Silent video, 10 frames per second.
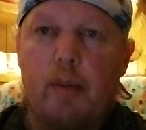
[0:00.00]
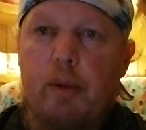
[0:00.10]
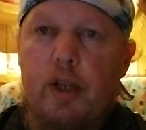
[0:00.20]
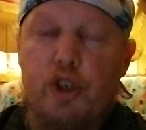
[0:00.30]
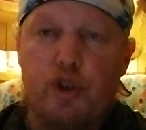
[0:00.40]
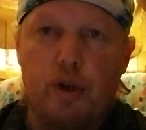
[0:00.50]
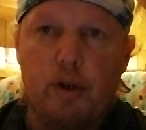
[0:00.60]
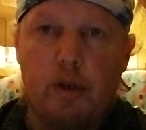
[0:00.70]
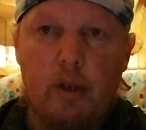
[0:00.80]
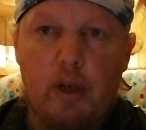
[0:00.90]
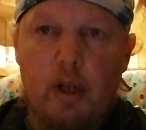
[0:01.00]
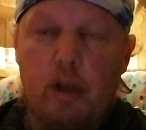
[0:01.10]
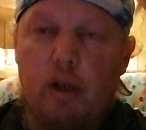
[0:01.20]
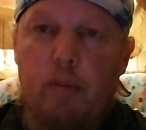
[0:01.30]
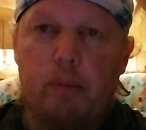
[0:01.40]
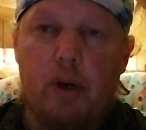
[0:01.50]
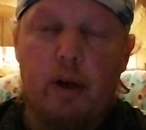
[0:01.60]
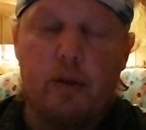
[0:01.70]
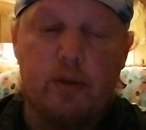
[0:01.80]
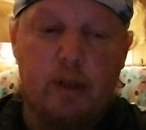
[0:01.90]
I'm not sure. It'd be
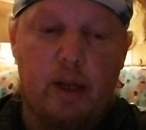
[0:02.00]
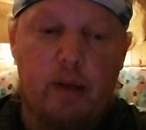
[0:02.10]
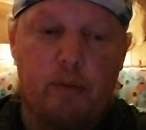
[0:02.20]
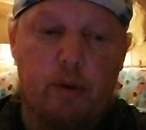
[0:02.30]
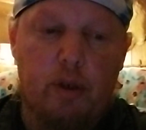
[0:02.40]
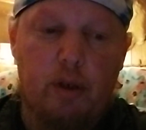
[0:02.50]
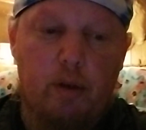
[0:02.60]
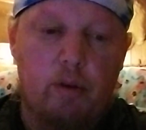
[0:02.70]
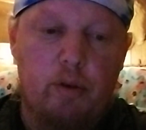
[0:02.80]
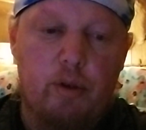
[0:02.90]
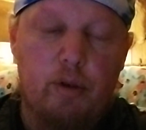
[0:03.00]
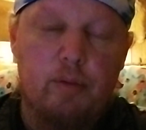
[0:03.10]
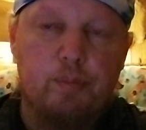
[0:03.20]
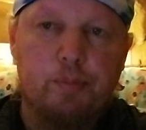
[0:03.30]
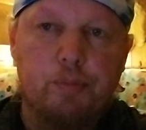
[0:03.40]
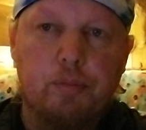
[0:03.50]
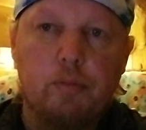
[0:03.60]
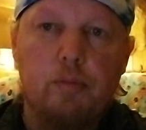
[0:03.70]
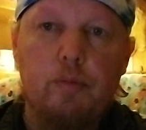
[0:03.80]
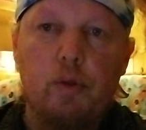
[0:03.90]
hard to say. I wouldn't know.
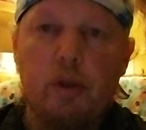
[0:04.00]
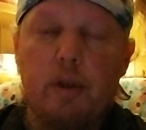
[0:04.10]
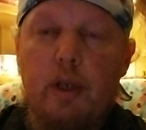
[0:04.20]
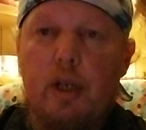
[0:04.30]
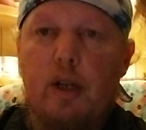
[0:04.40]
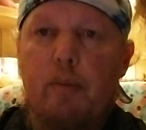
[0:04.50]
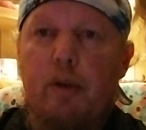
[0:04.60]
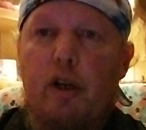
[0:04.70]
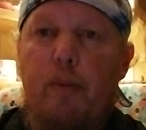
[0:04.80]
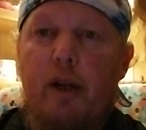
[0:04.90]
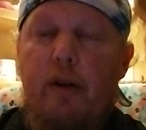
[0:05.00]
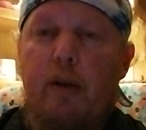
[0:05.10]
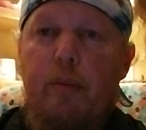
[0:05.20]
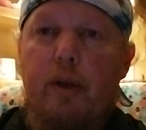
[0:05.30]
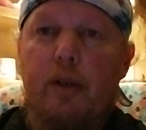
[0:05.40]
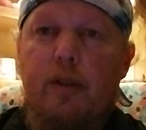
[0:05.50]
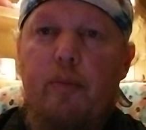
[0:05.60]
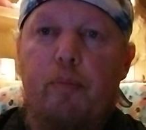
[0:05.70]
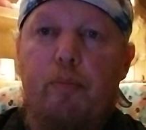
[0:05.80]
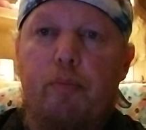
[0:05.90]
I mean, all my grandparents have
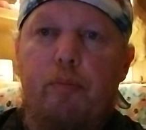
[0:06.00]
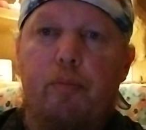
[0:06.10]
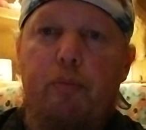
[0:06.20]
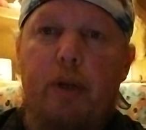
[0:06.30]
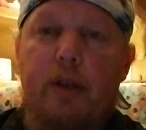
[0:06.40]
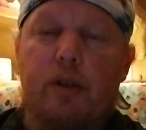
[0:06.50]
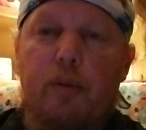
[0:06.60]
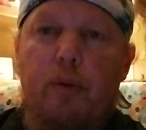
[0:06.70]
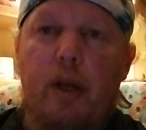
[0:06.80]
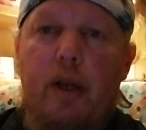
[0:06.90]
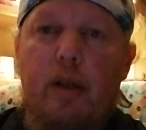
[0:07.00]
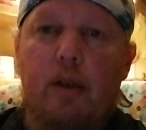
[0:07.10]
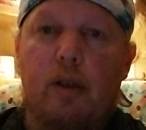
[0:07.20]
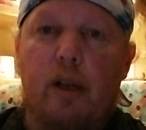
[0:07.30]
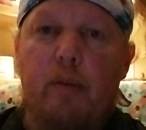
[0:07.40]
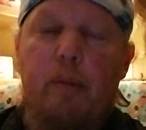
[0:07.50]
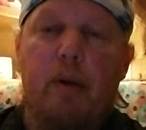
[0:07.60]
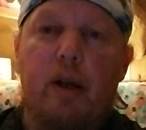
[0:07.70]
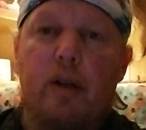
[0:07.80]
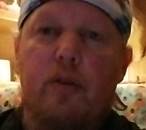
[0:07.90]
passed away. I mean,
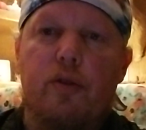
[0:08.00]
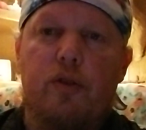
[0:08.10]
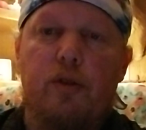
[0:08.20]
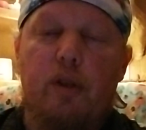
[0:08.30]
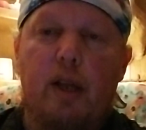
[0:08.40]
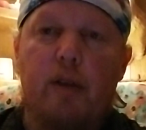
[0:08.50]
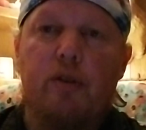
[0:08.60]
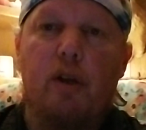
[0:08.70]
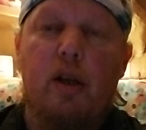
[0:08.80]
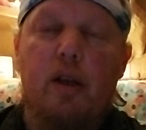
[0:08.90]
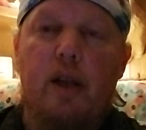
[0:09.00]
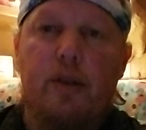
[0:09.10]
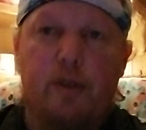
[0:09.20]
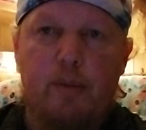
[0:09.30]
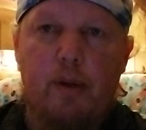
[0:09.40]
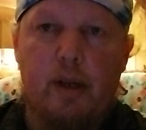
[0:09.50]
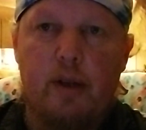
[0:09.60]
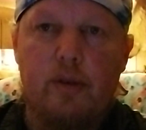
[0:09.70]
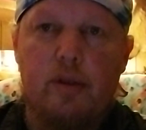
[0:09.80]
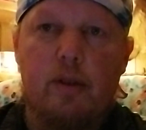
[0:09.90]
my uncles are still alive, so I could ask them, I
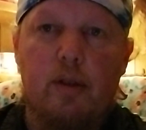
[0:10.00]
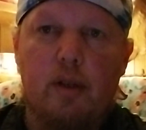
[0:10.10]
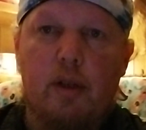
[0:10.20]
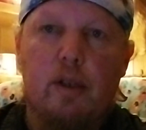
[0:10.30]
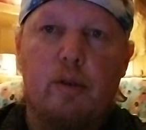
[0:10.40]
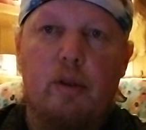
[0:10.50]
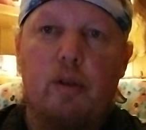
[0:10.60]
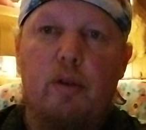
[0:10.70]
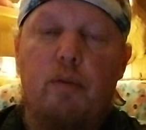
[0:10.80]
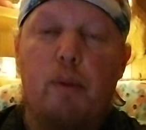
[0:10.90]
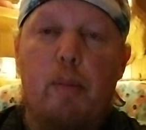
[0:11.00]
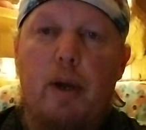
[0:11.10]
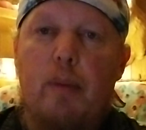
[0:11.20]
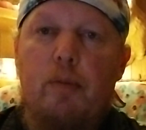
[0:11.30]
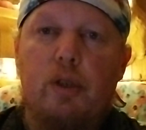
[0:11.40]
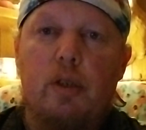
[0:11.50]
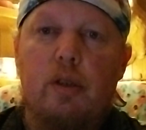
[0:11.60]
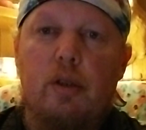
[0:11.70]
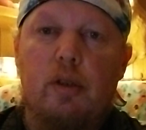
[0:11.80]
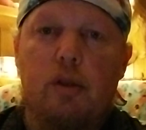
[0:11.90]
guess. And my mom,
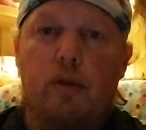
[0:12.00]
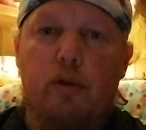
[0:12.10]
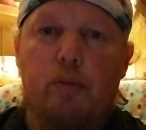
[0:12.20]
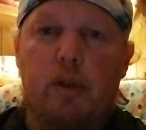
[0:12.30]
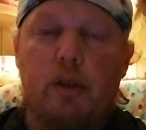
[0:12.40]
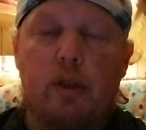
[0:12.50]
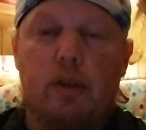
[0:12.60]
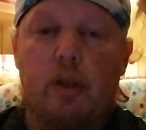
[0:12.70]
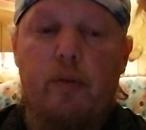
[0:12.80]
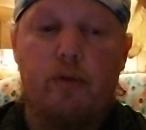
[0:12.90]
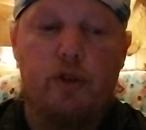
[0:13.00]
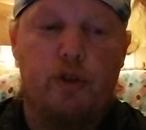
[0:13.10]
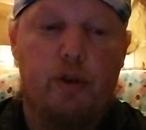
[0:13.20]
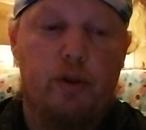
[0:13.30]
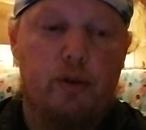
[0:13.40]
she's told me that she's not for sure.